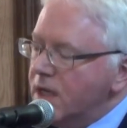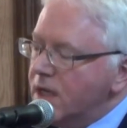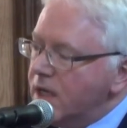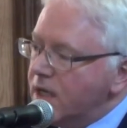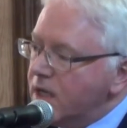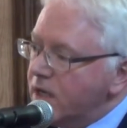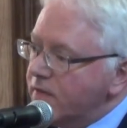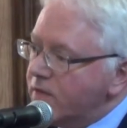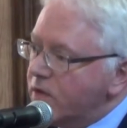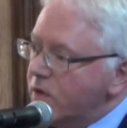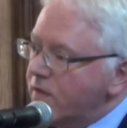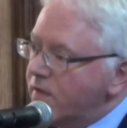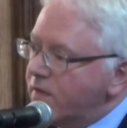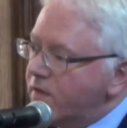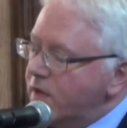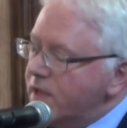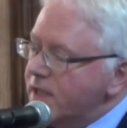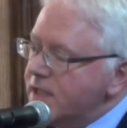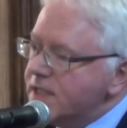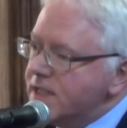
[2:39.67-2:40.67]
And I've got
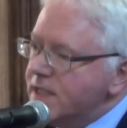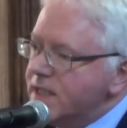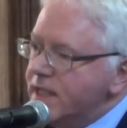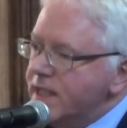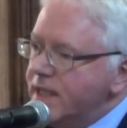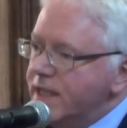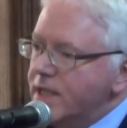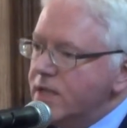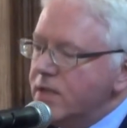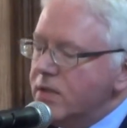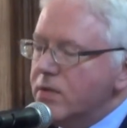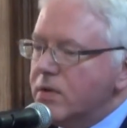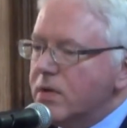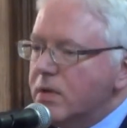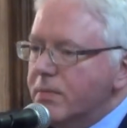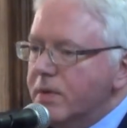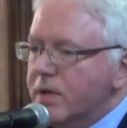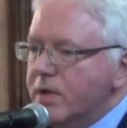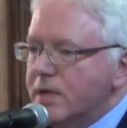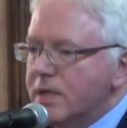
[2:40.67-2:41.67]
friends in the Hindu
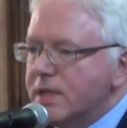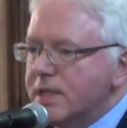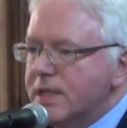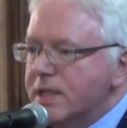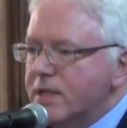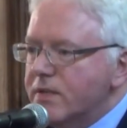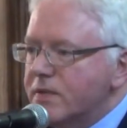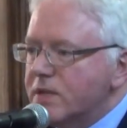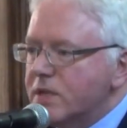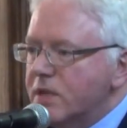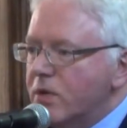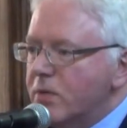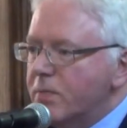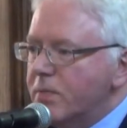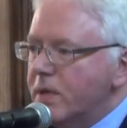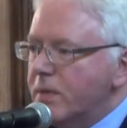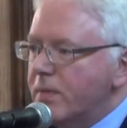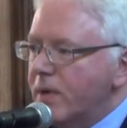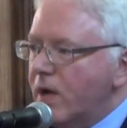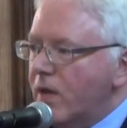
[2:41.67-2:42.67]
community who have told
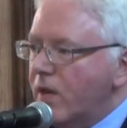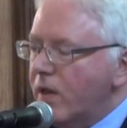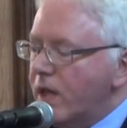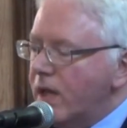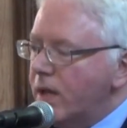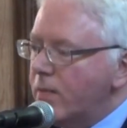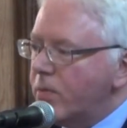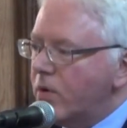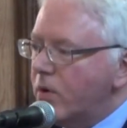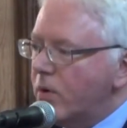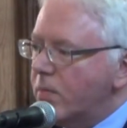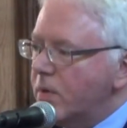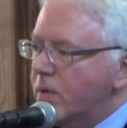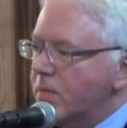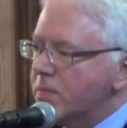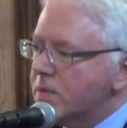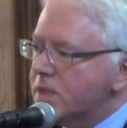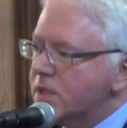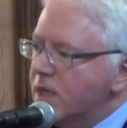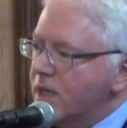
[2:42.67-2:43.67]
me about their
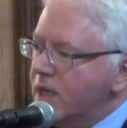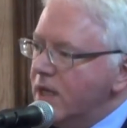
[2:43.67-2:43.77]
problems